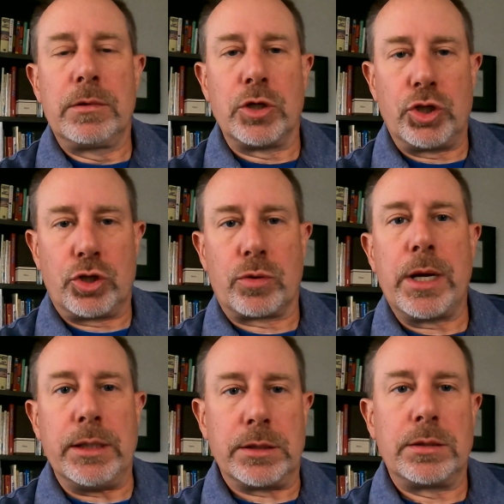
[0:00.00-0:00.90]

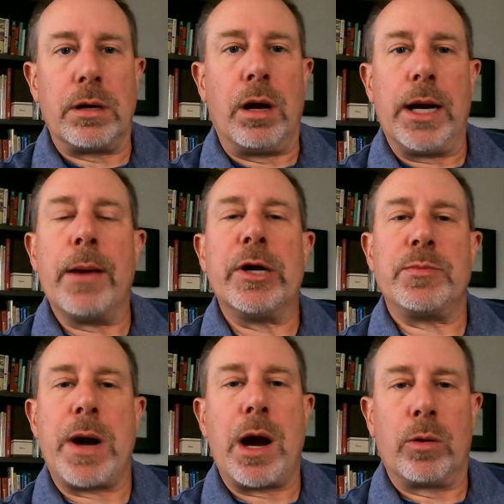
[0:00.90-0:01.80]
constraints on how
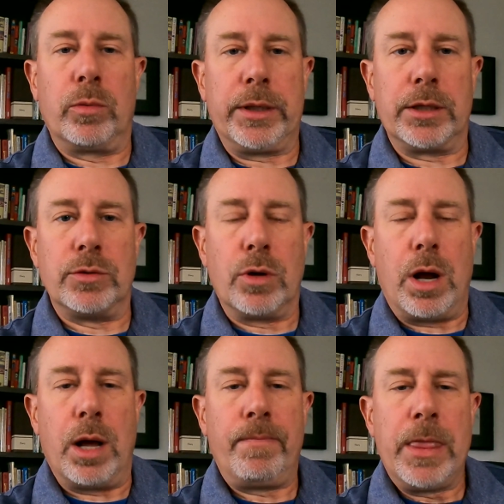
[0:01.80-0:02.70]
much power we can
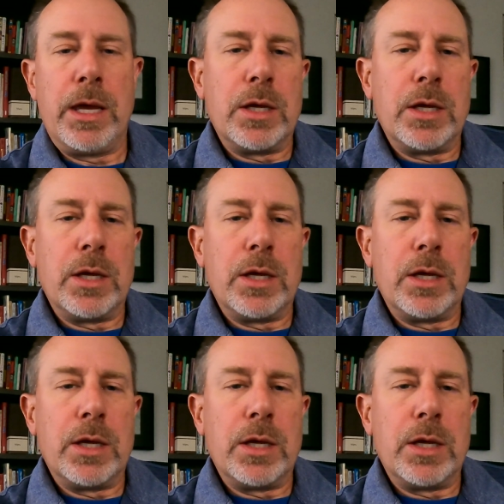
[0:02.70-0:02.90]
draw.